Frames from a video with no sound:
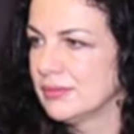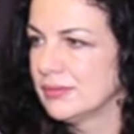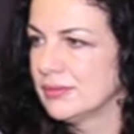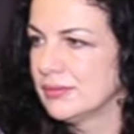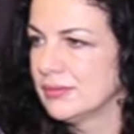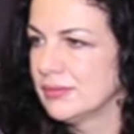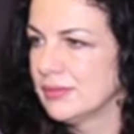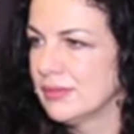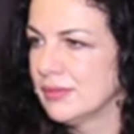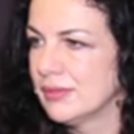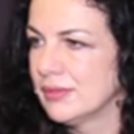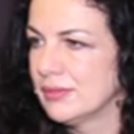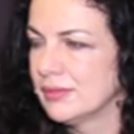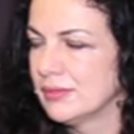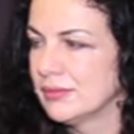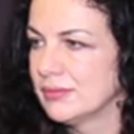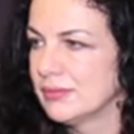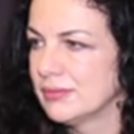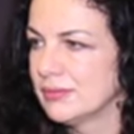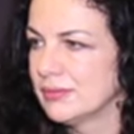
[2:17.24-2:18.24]

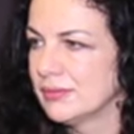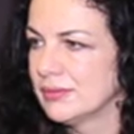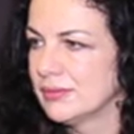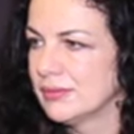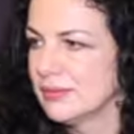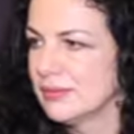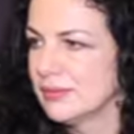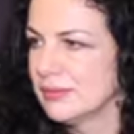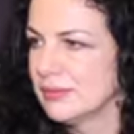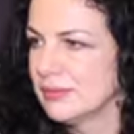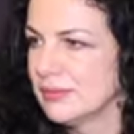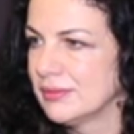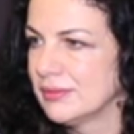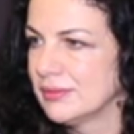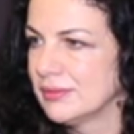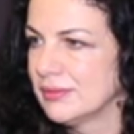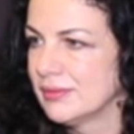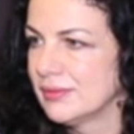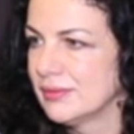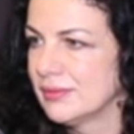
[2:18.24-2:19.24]

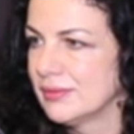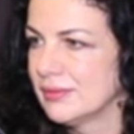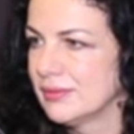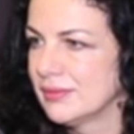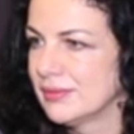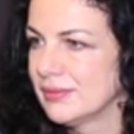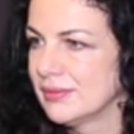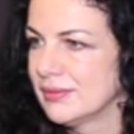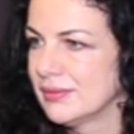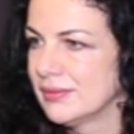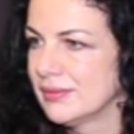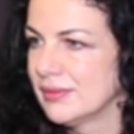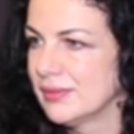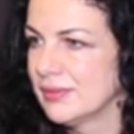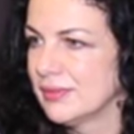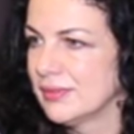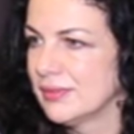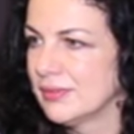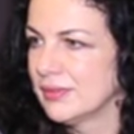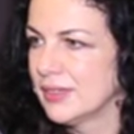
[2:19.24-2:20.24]

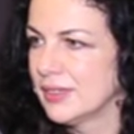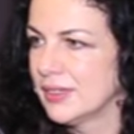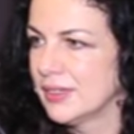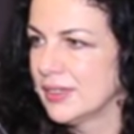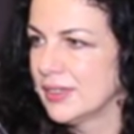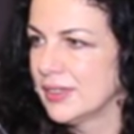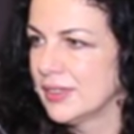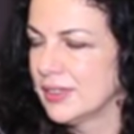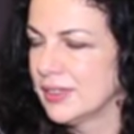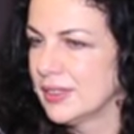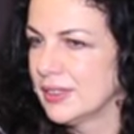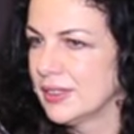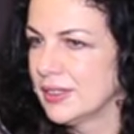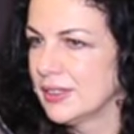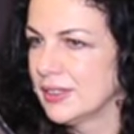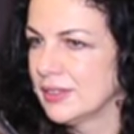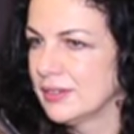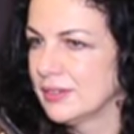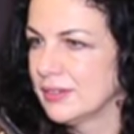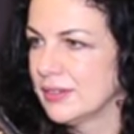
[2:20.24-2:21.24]

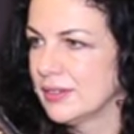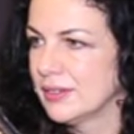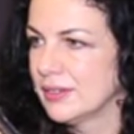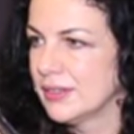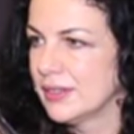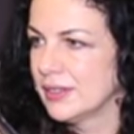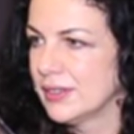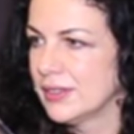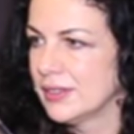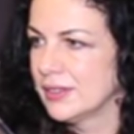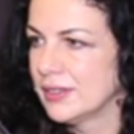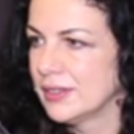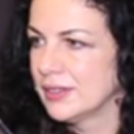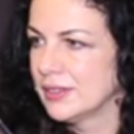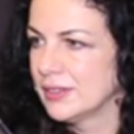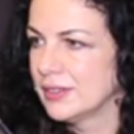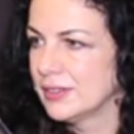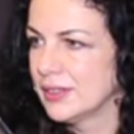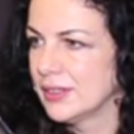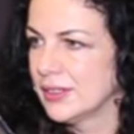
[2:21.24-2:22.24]

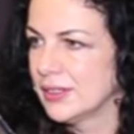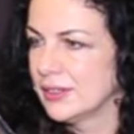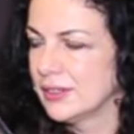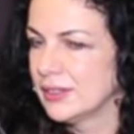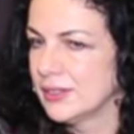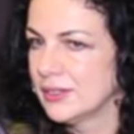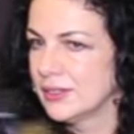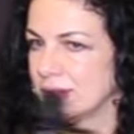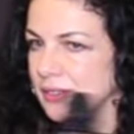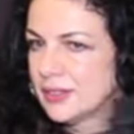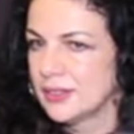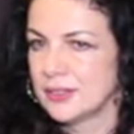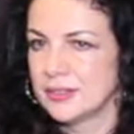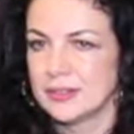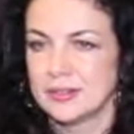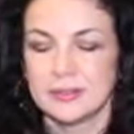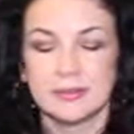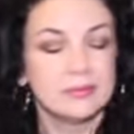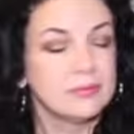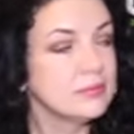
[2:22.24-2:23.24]

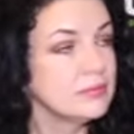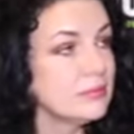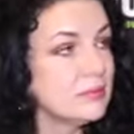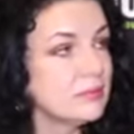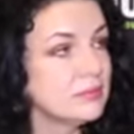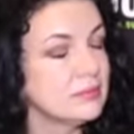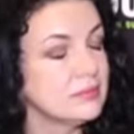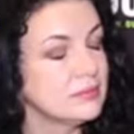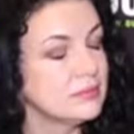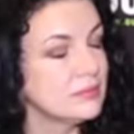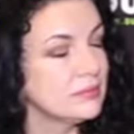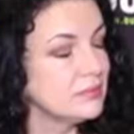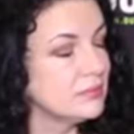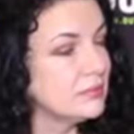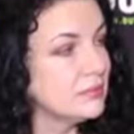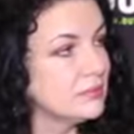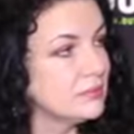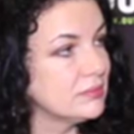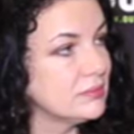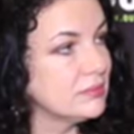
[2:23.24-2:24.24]

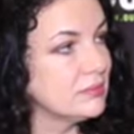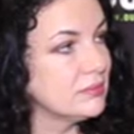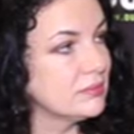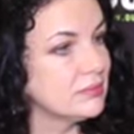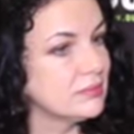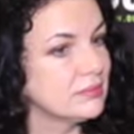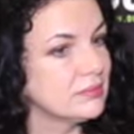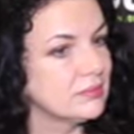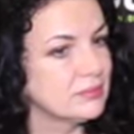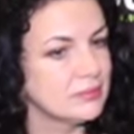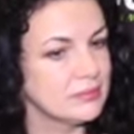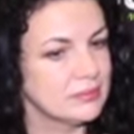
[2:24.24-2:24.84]
This person isn't speaking.